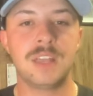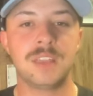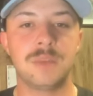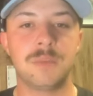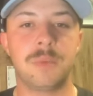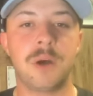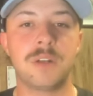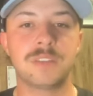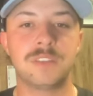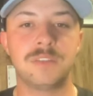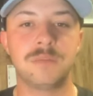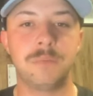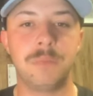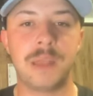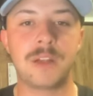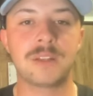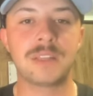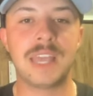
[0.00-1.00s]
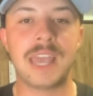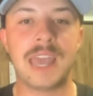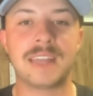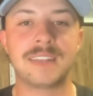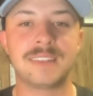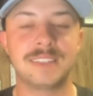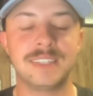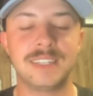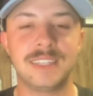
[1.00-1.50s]
The balls have barely
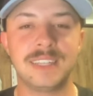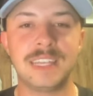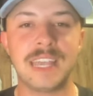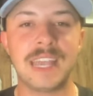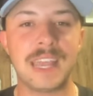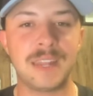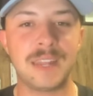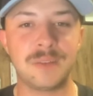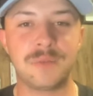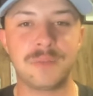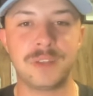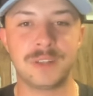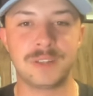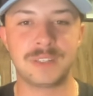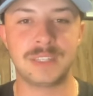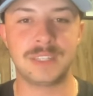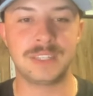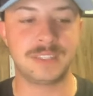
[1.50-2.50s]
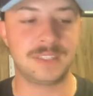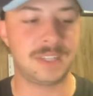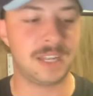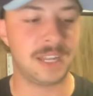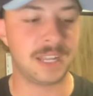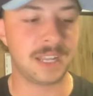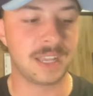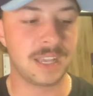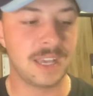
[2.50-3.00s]
exited the infield in this
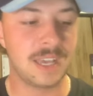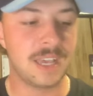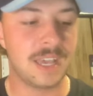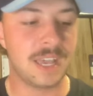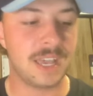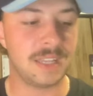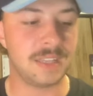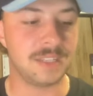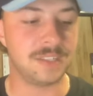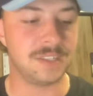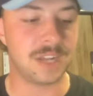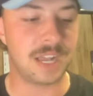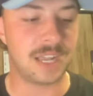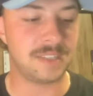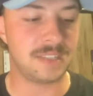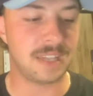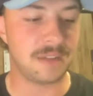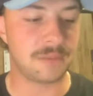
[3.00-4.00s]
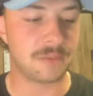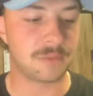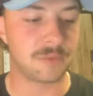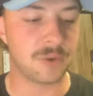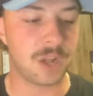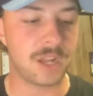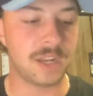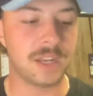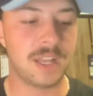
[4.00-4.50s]
inning, and the Giants have a
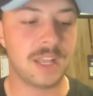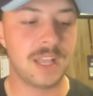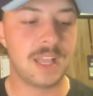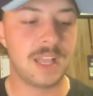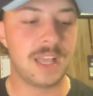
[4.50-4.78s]
run,